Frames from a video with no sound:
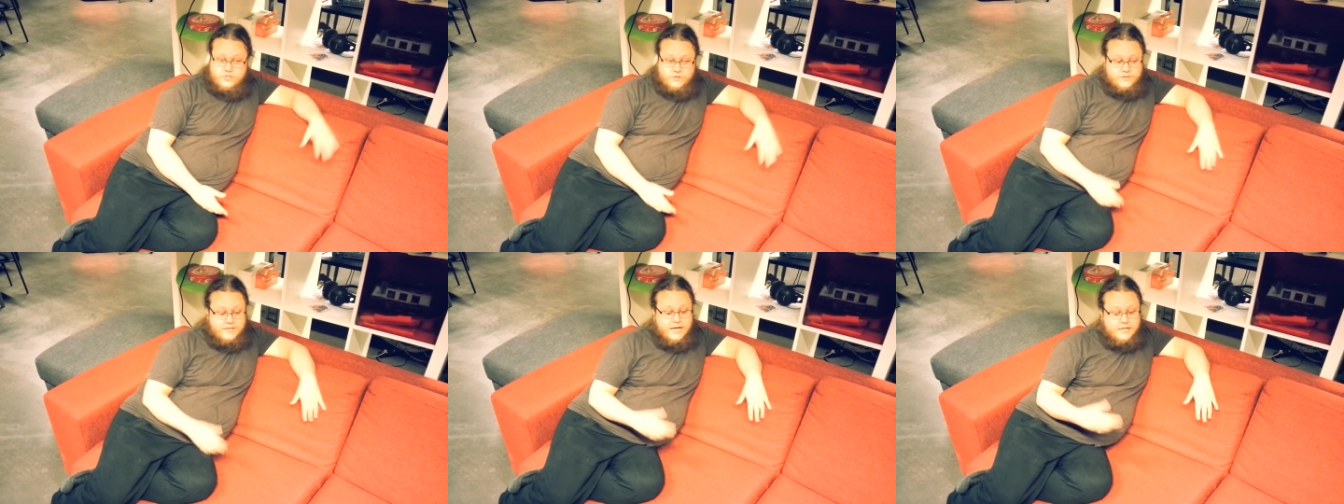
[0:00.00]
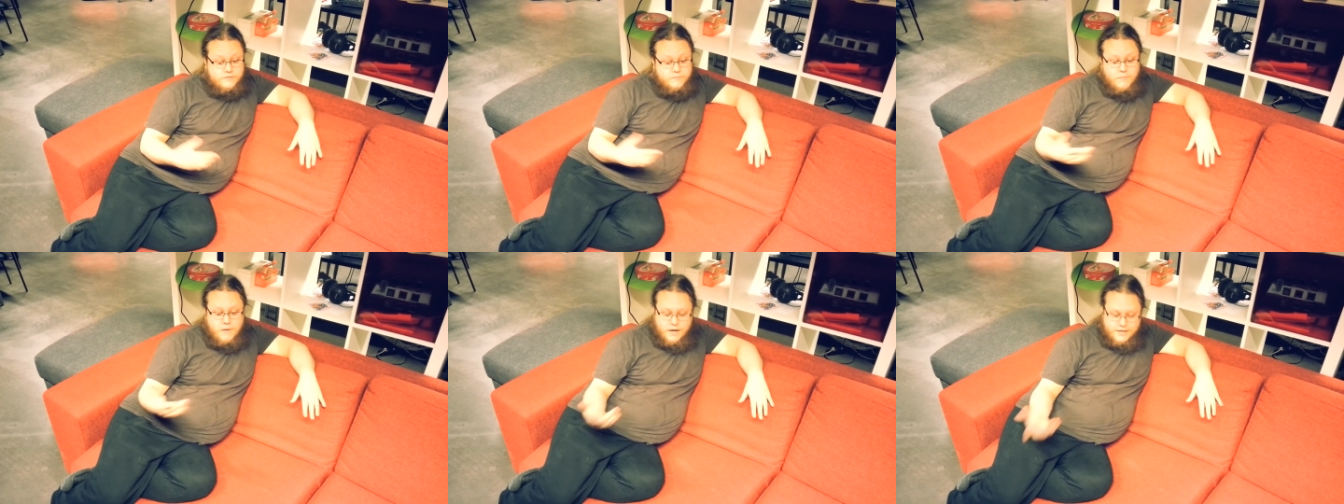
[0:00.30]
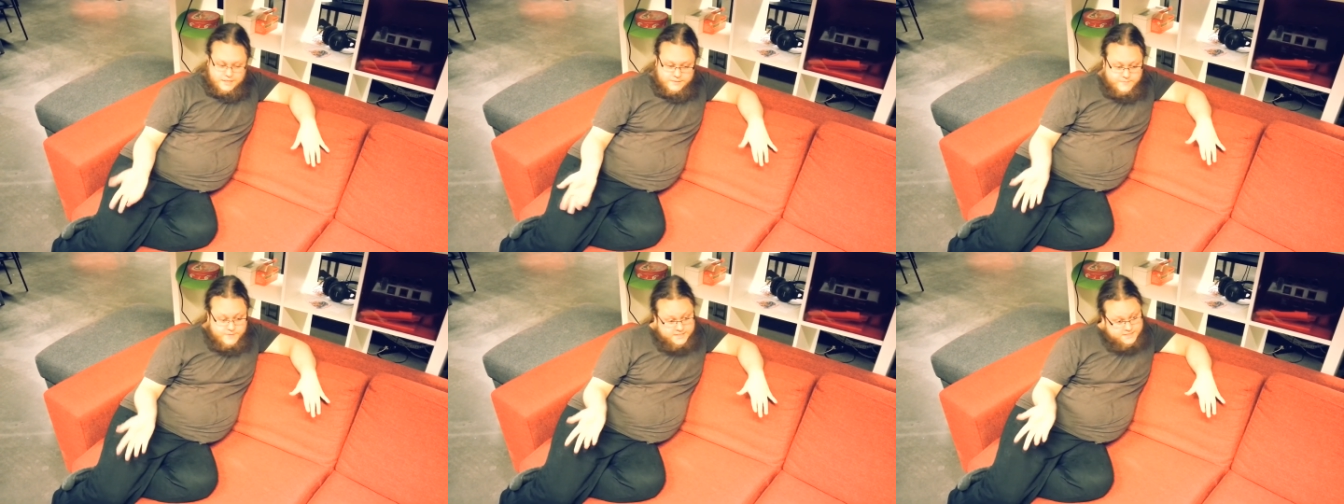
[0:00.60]
So that
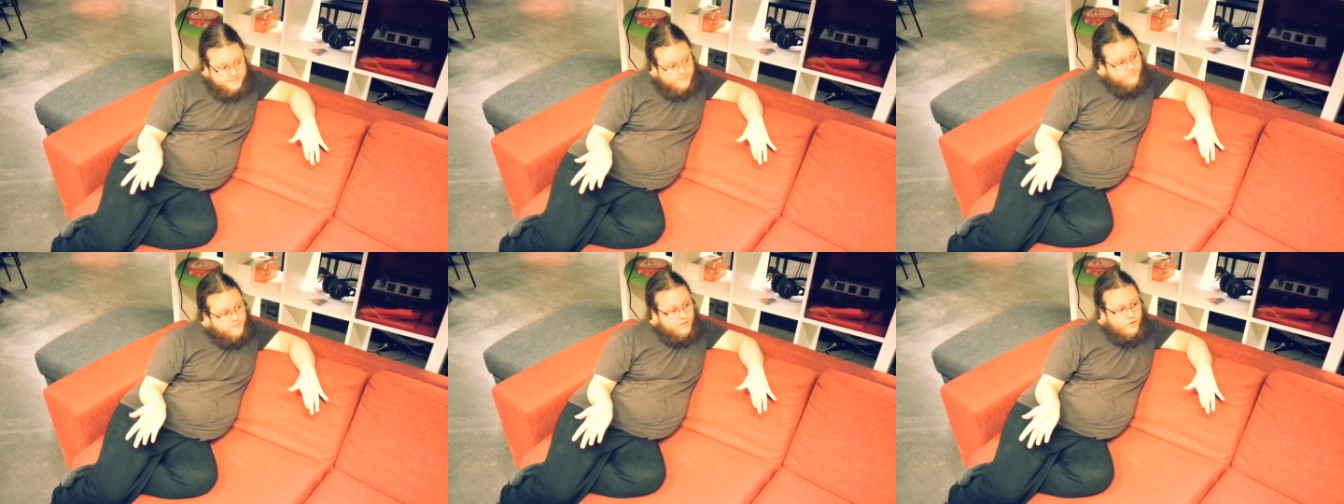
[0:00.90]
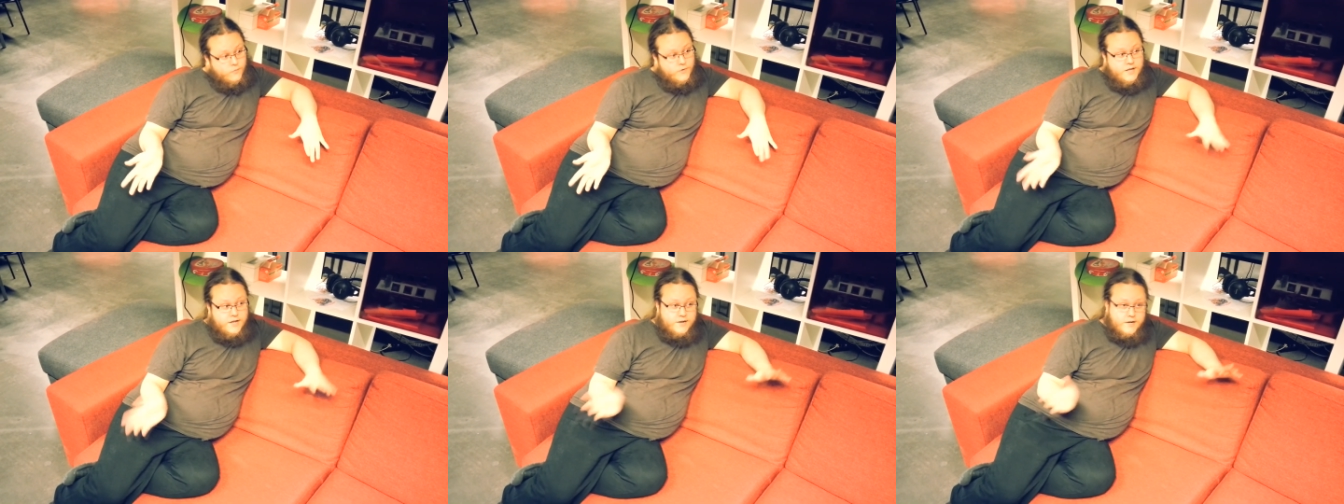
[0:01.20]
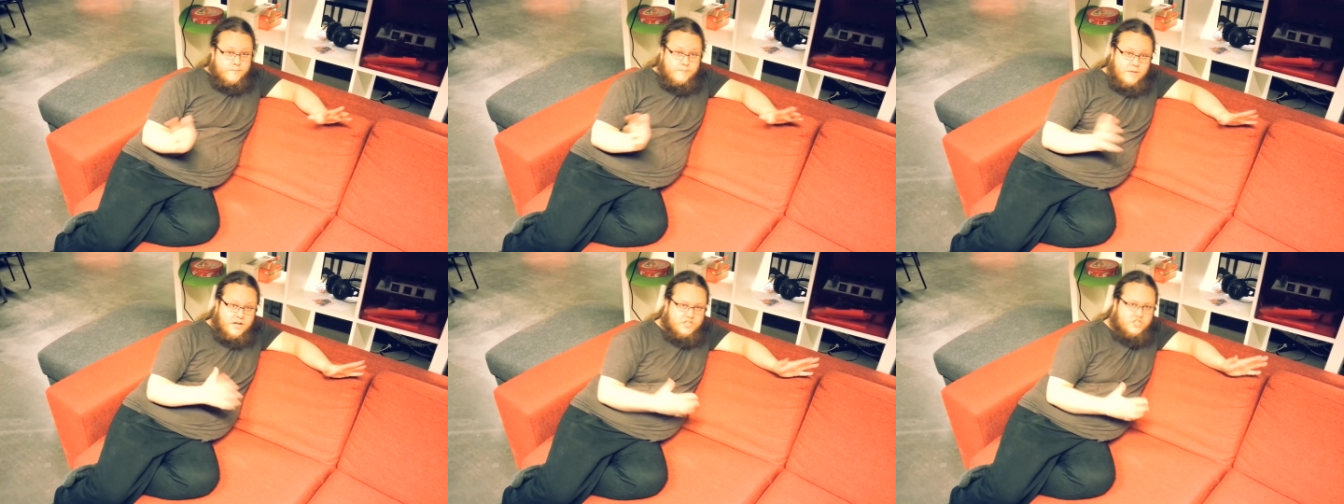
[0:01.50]
might be something we
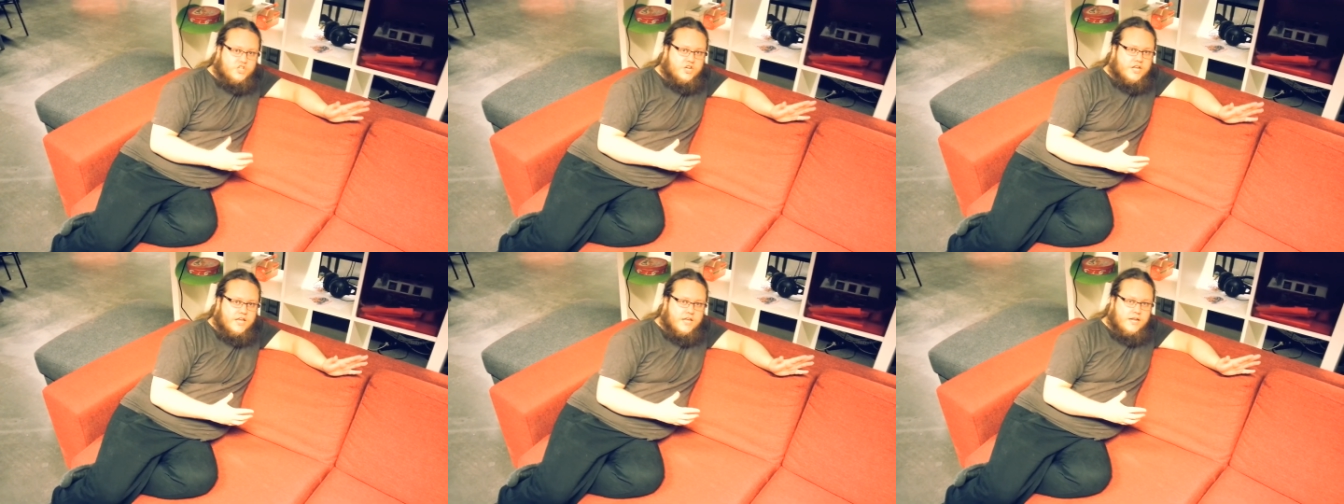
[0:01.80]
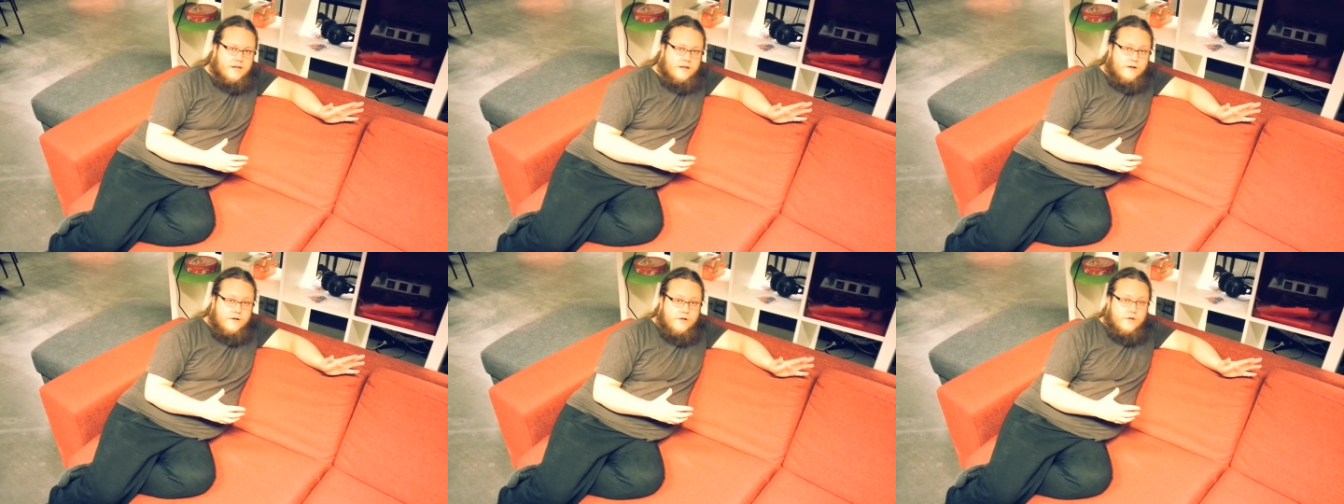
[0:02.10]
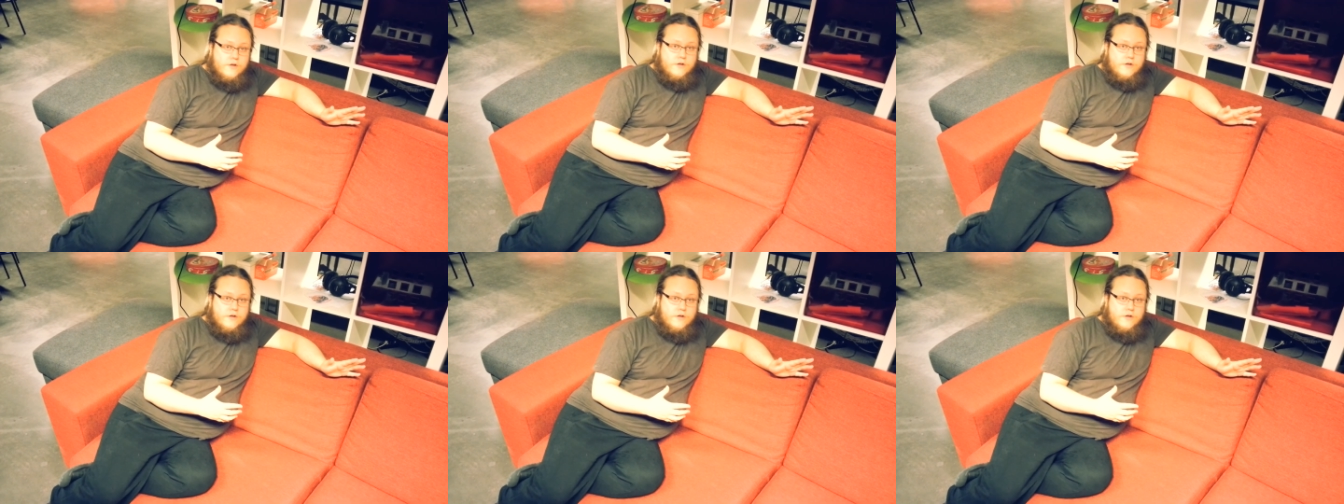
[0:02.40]
end up patching in.